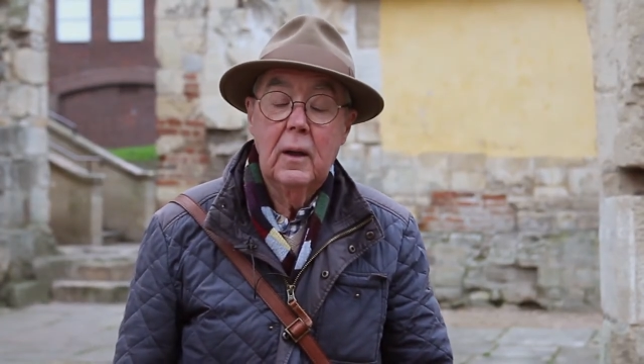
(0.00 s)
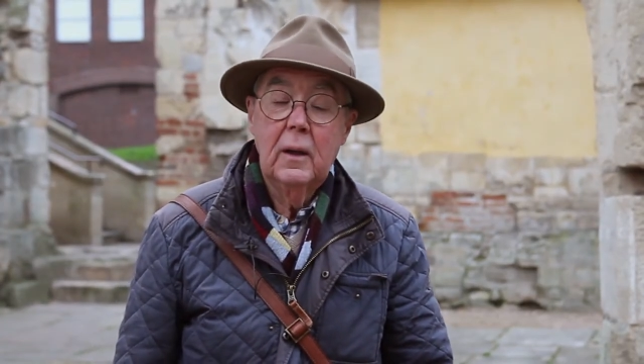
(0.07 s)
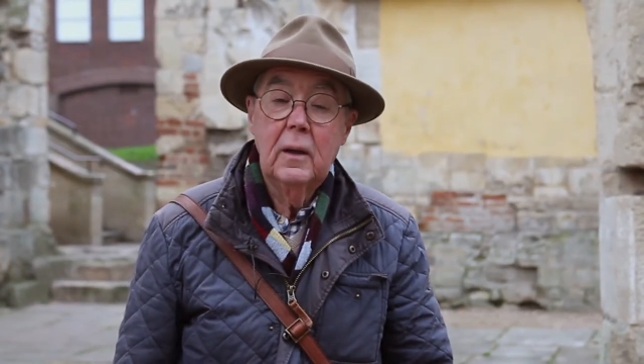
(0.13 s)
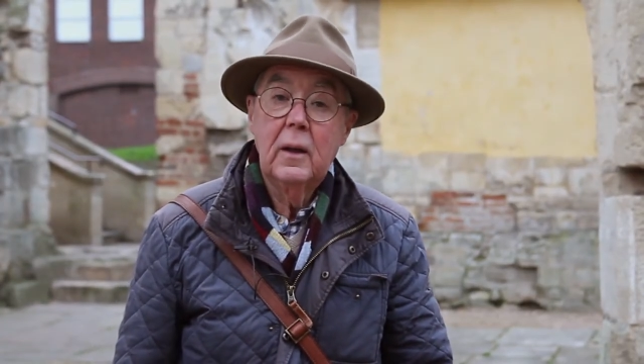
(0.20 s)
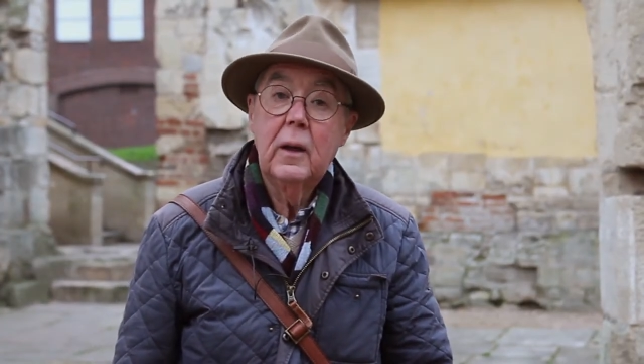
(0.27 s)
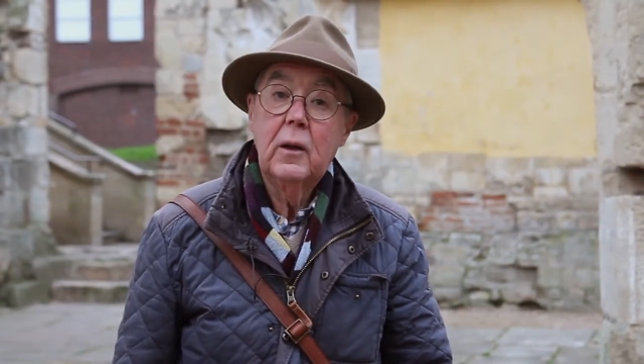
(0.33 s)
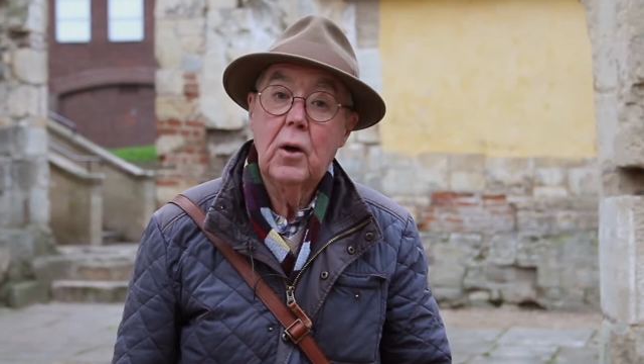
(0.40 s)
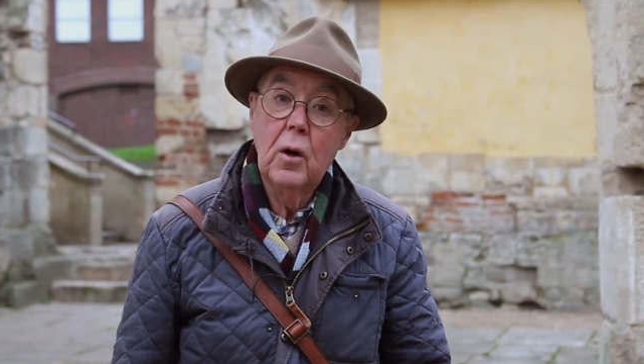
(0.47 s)

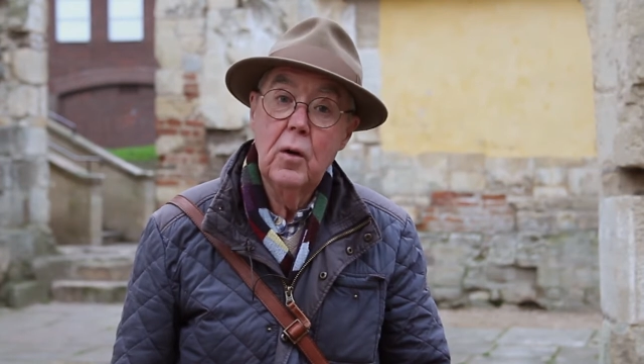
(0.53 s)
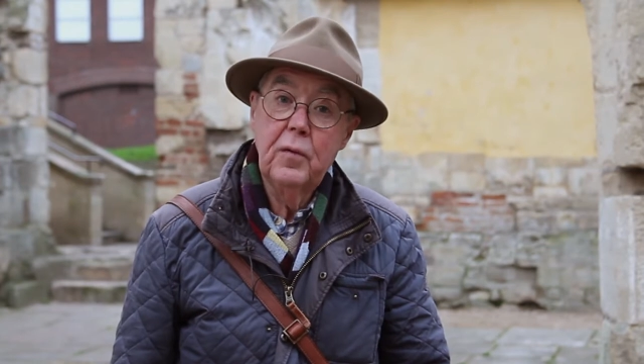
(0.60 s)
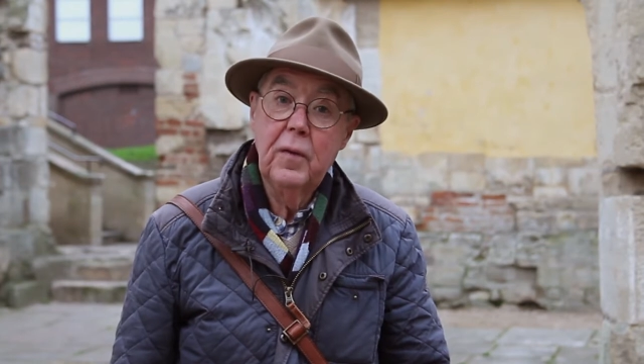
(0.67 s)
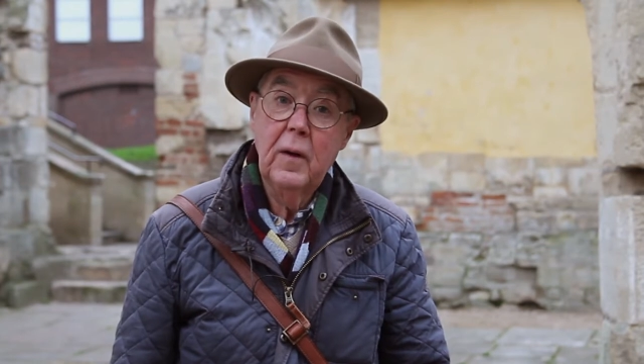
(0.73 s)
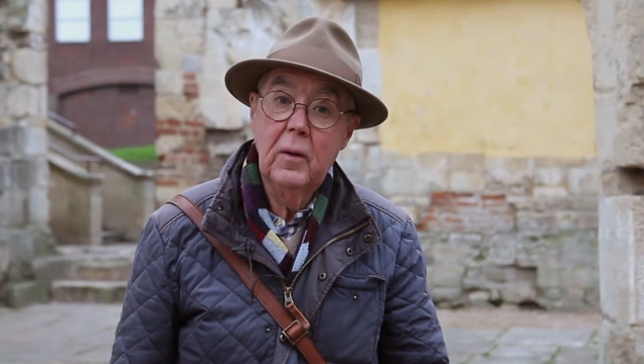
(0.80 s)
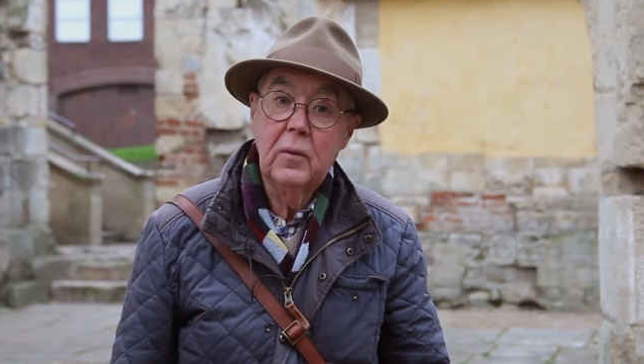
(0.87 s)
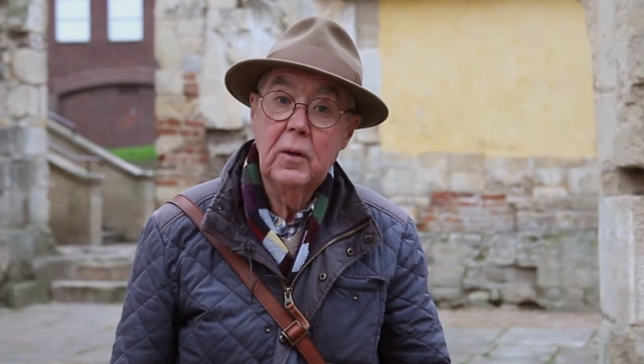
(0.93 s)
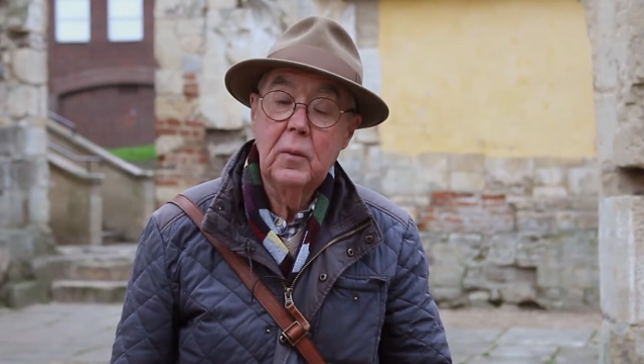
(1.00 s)
and they
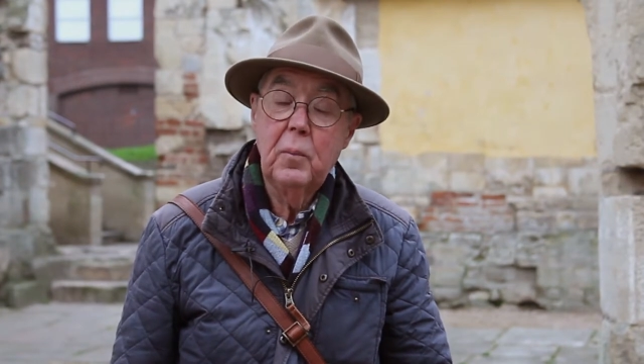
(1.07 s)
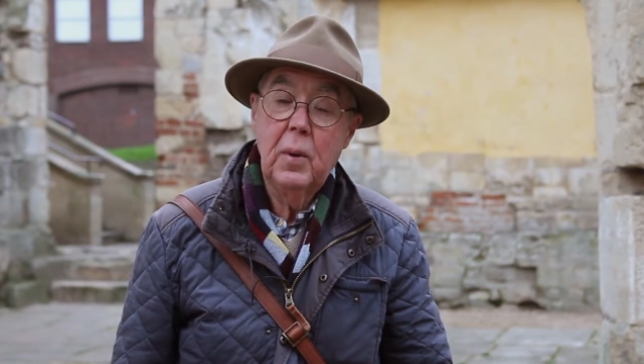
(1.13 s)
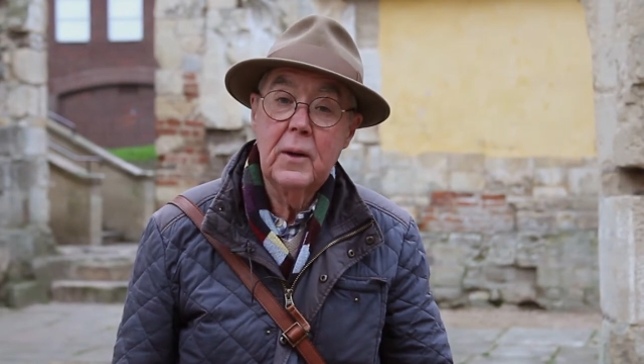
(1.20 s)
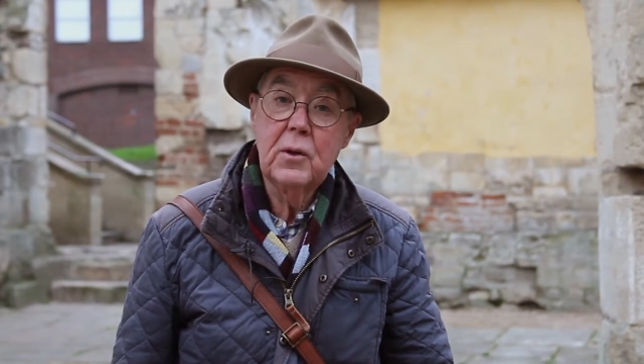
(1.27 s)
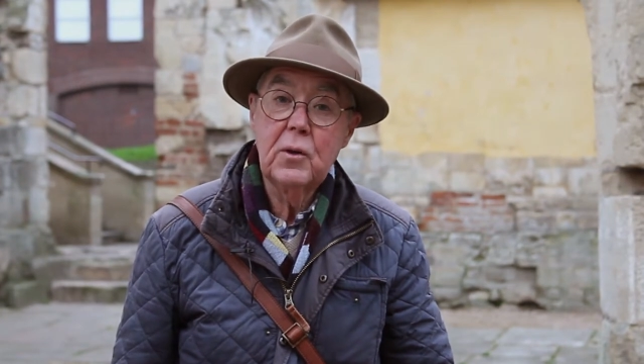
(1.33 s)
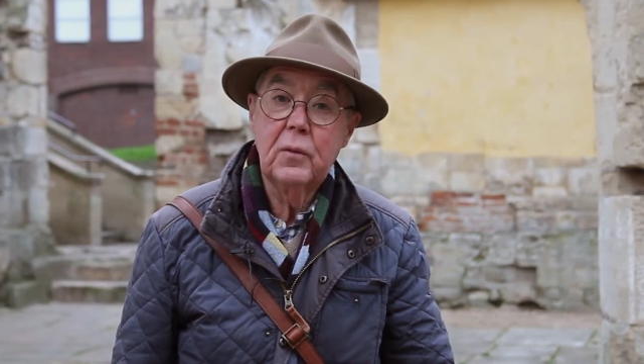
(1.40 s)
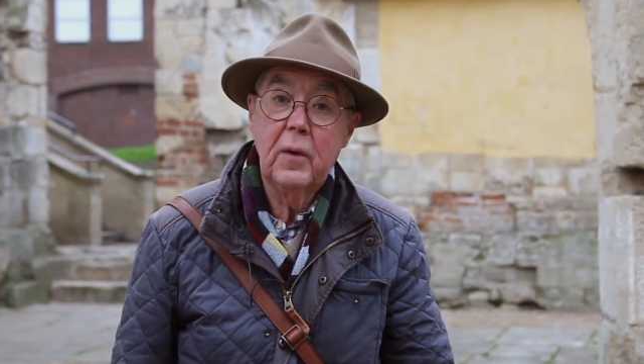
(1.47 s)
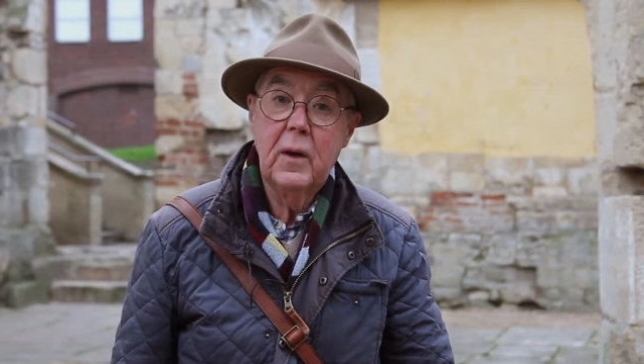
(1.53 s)
co-founded
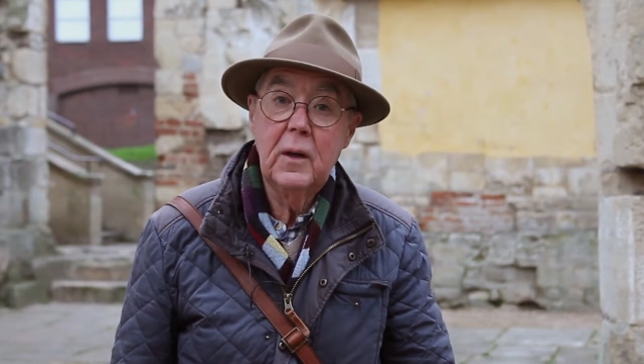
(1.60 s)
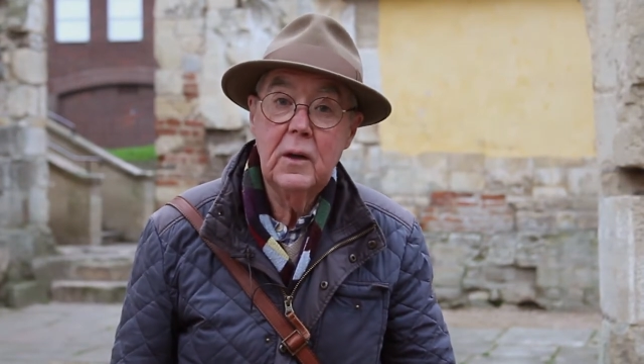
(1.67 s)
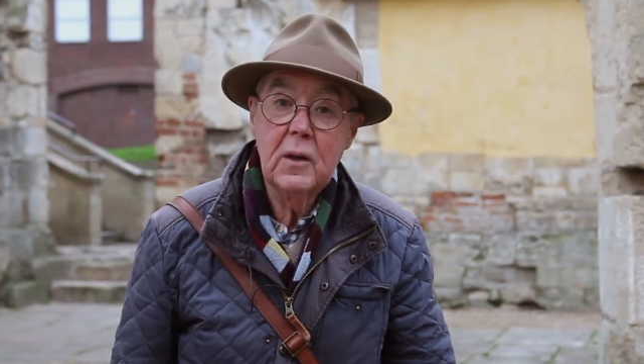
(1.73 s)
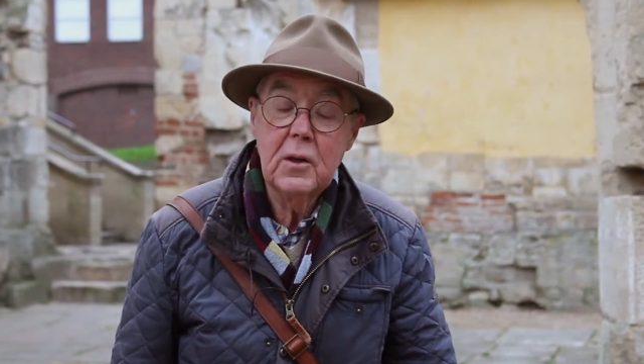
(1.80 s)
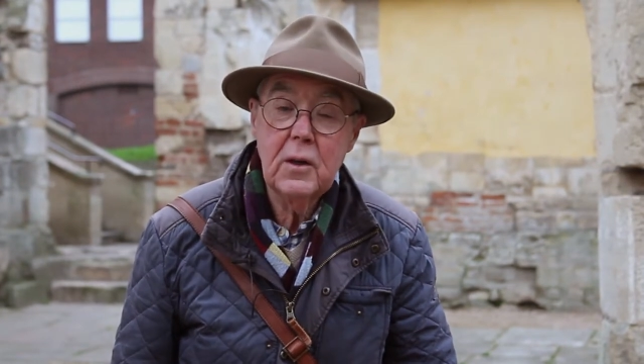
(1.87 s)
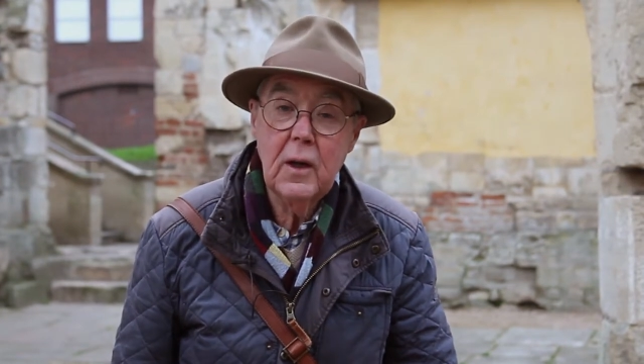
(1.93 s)
Pennsylvania